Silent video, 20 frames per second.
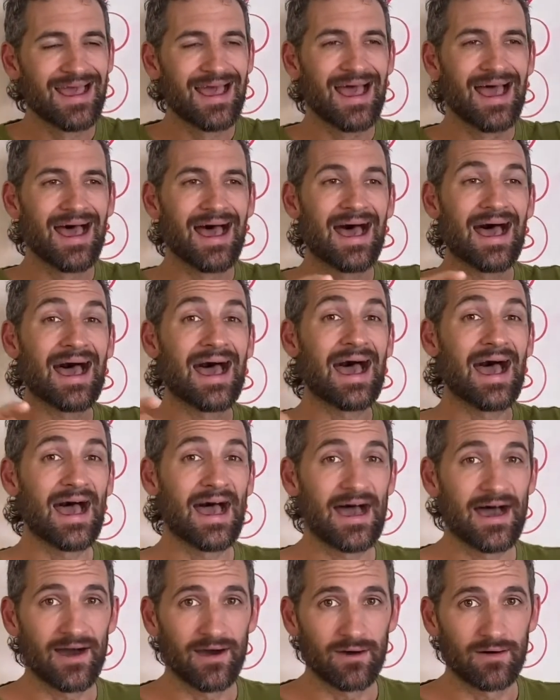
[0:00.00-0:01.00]

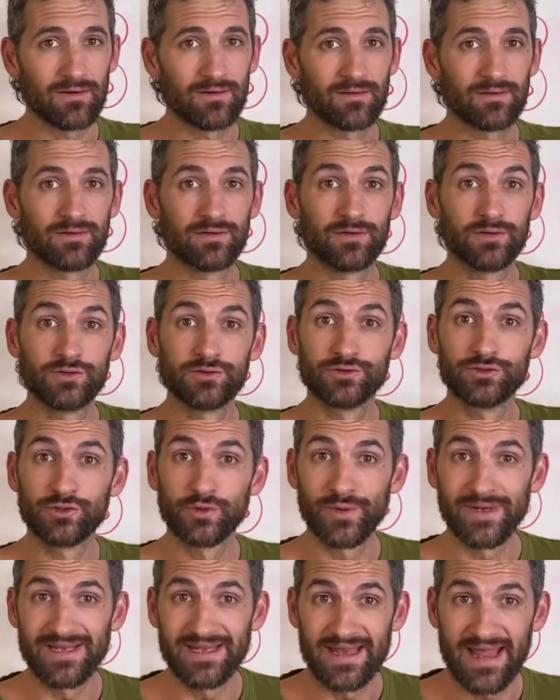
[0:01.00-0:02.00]
how do
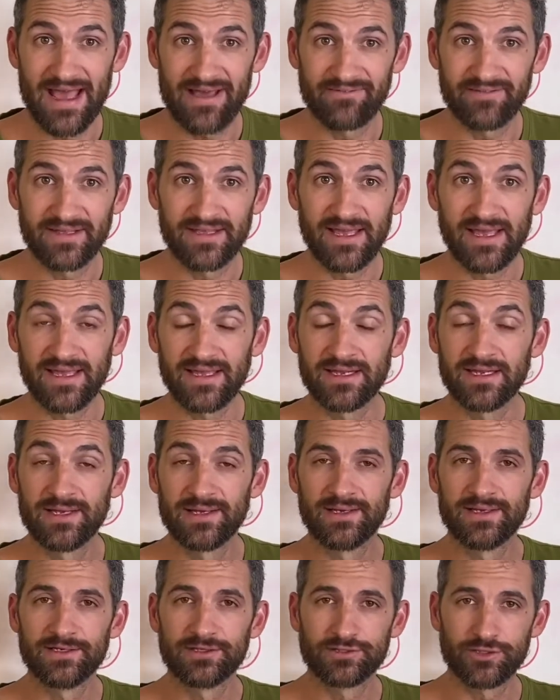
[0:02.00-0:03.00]
we navigate
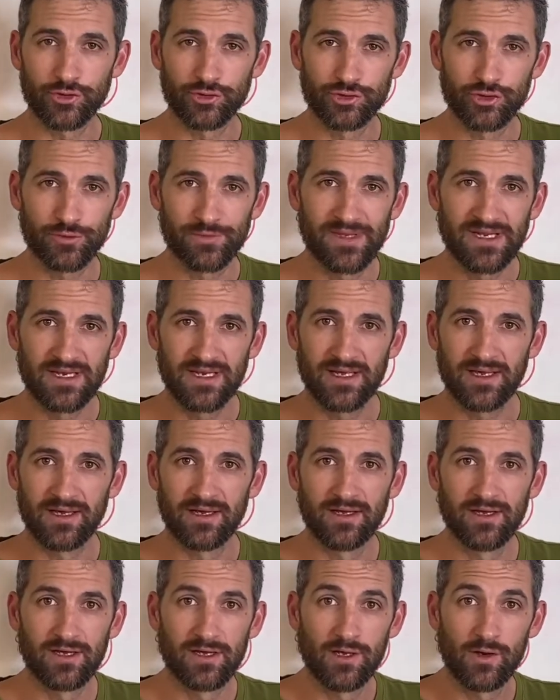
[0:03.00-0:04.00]
social media,
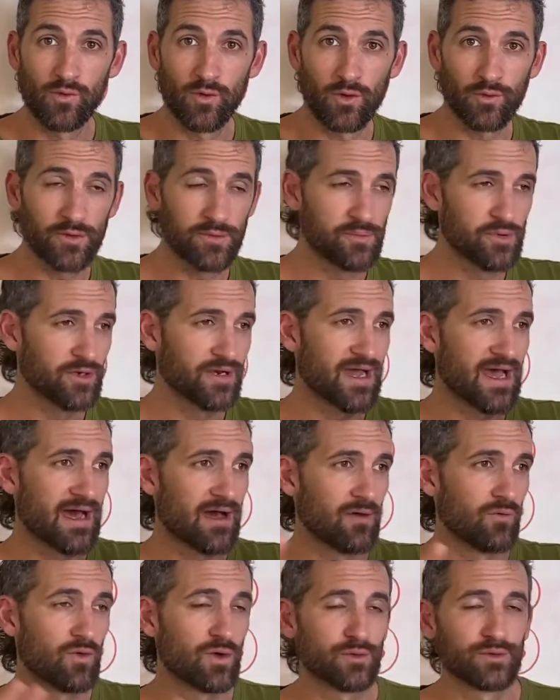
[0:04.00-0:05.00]
what we put
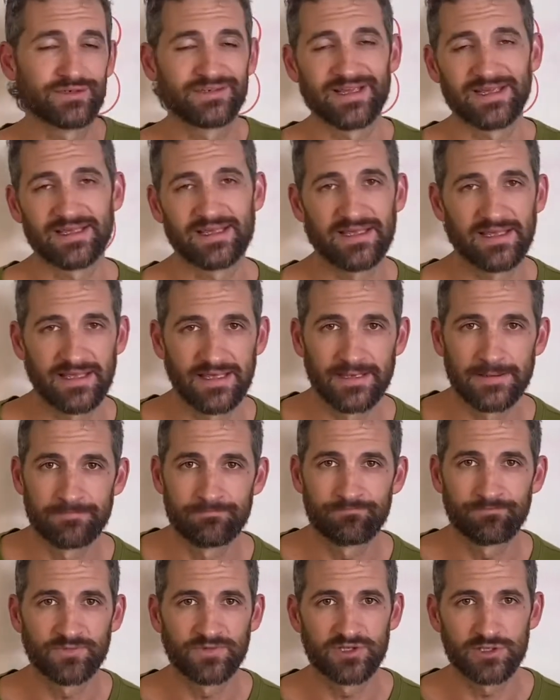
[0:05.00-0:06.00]
out, what we're taking in,
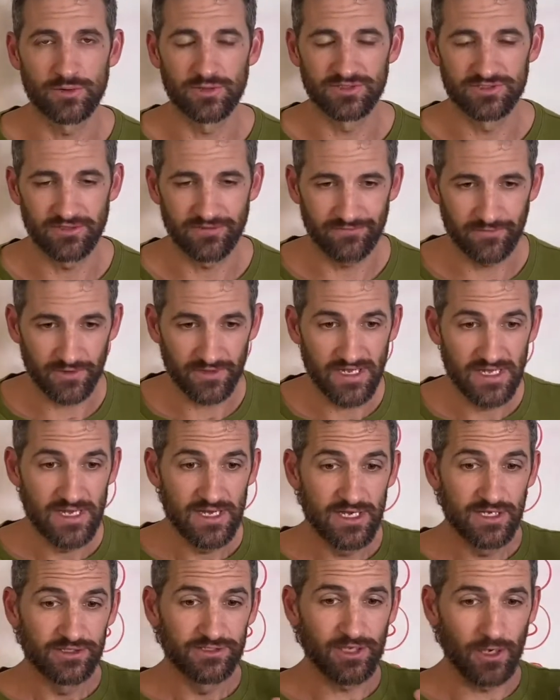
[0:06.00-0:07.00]
so on and so forth.
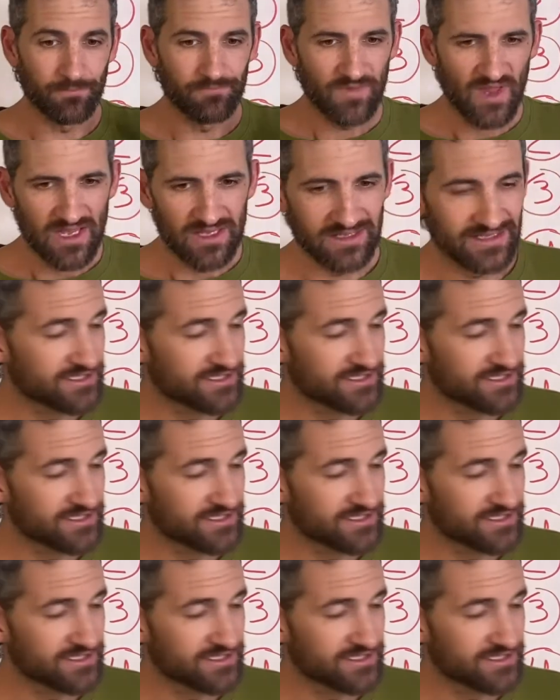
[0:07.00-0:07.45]
So let's